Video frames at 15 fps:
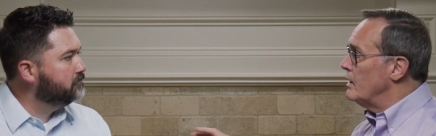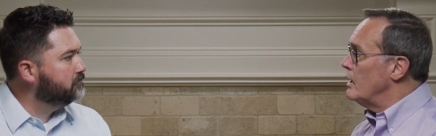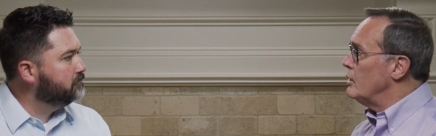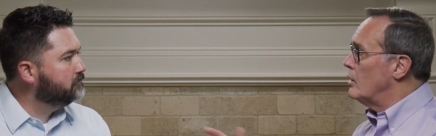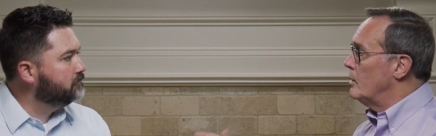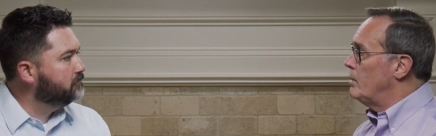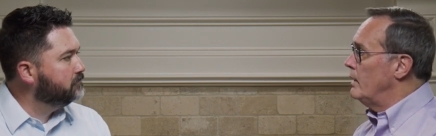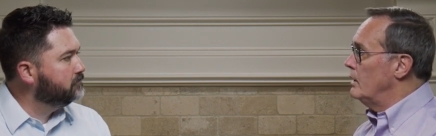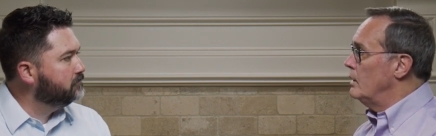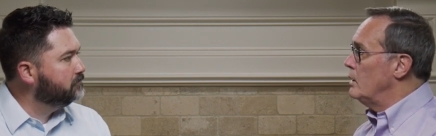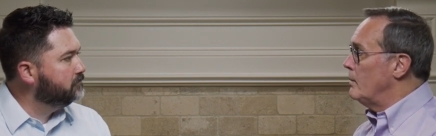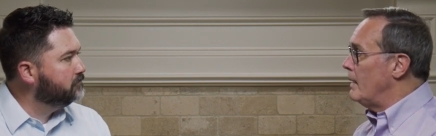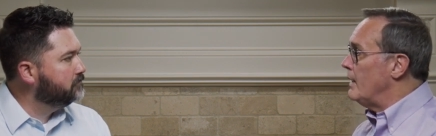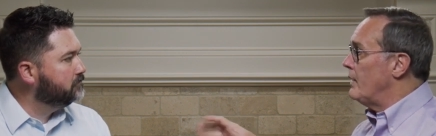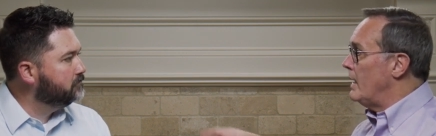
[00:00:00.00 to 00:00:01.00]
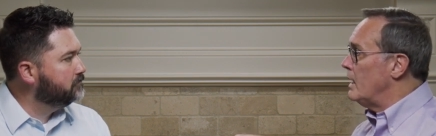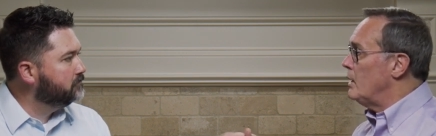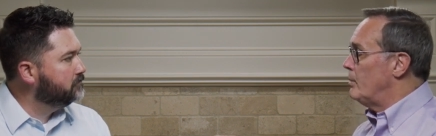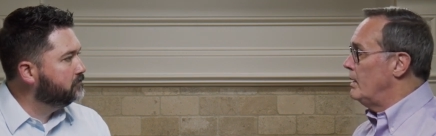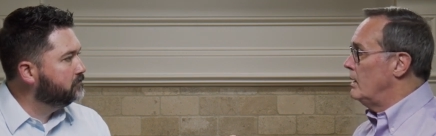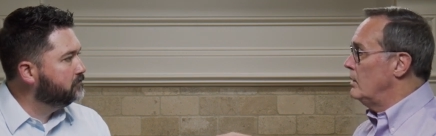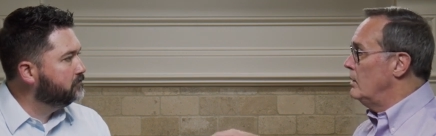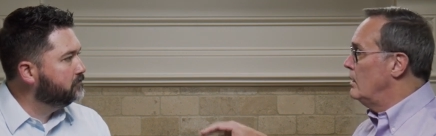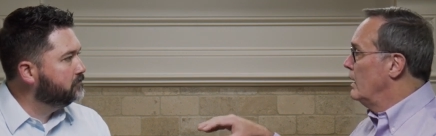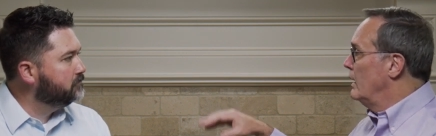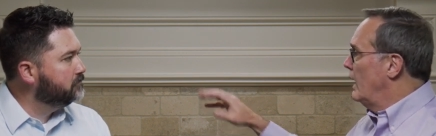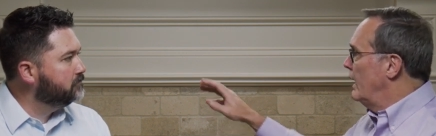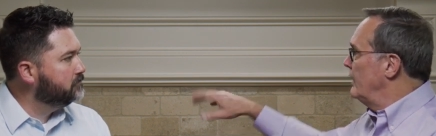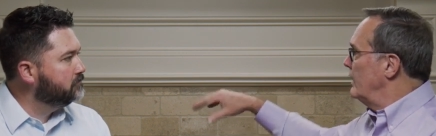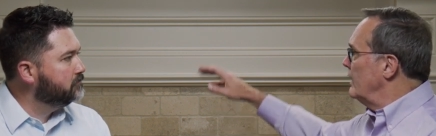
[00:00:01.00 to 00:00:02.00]
Speaker 1: another opinion about that opinion,
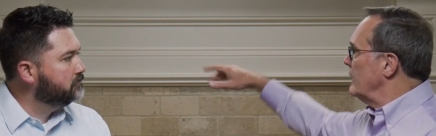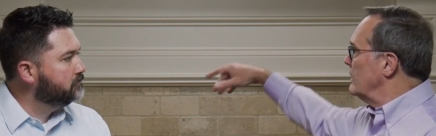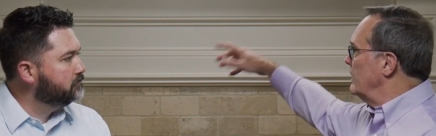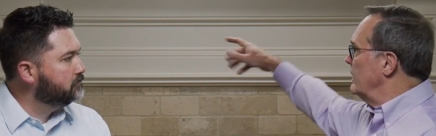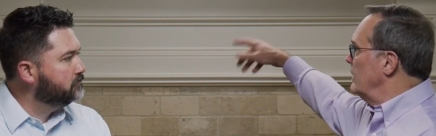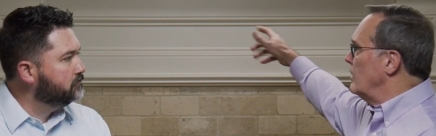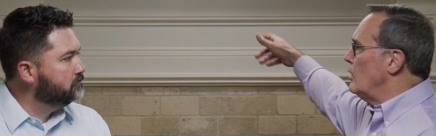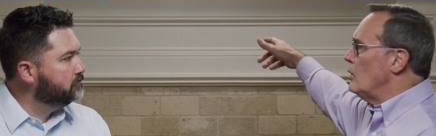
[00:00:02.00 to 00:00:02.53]
and the next thing you